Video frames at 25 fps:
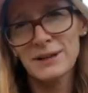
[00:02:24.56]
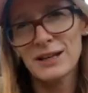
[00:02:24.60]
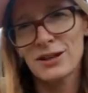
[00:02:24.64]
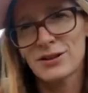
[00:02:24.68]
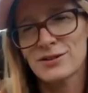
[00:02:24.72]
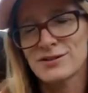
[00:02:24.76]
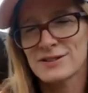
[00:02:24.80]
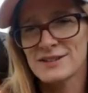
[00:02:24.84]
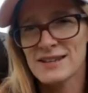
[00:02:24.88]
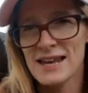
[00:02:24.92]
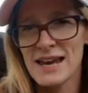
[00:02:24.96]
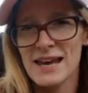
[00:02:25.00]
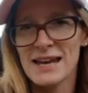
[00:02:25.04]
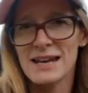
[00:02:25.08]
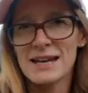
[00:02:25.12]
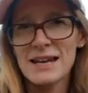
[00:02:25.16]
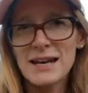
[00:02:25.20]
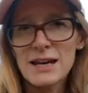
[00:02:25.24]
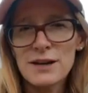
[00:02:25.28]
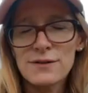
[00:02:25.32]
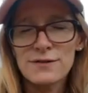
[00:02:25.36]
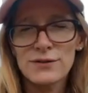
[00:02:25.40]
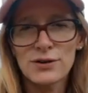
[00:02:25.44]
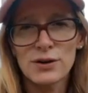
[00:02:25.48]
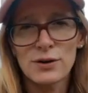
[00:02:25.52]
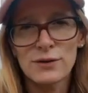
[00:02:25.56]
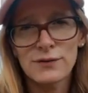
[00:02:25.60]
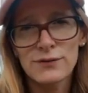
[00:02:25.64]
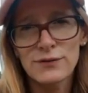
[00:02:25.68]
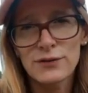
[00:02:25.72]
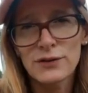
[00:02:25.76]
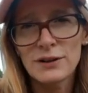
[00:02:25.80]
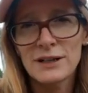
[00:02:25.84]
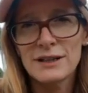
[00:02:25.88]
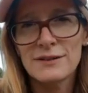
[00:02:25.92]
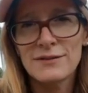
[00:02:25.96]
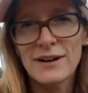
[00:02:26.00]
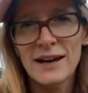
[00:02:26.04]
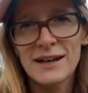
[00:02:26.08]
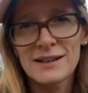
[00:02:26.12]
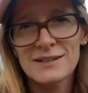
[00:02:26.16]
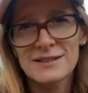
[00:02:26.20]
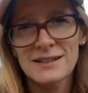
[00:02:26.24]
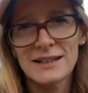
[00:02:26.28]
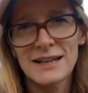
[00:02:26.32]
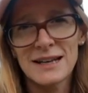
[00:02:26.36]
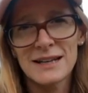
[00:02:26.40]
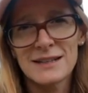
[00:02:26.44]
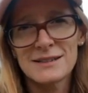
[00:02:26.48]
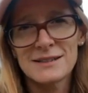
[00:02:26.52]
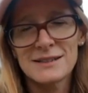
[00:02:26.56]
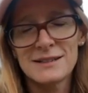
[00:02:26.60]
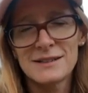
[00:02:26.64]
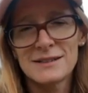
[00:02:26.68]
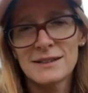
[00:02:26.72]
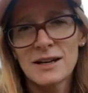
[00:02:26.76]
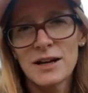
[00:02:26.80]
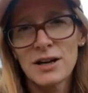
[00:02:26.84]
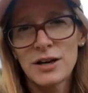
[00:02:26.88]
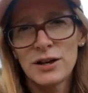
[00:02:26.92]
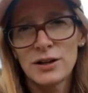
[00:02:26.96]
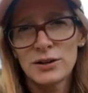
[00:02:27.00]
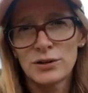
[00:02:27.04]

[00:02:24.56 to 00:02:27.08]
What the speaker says: because then if you're fully vaccinated,